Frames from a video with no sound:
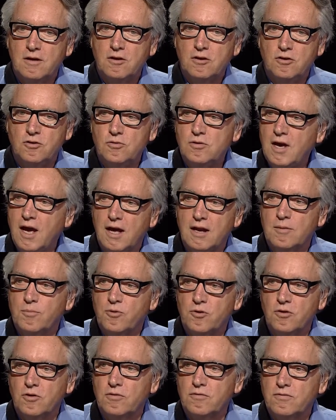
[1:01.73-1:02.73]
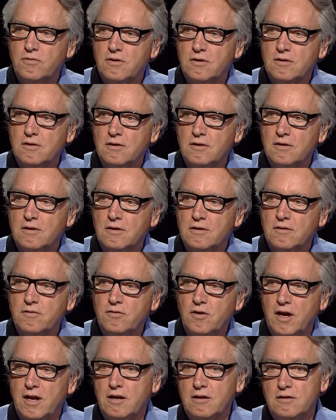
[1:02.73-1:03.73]
you can't improve.
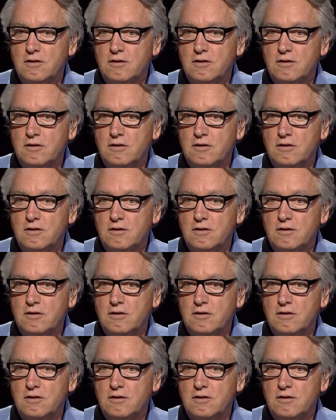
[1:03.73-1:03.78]
And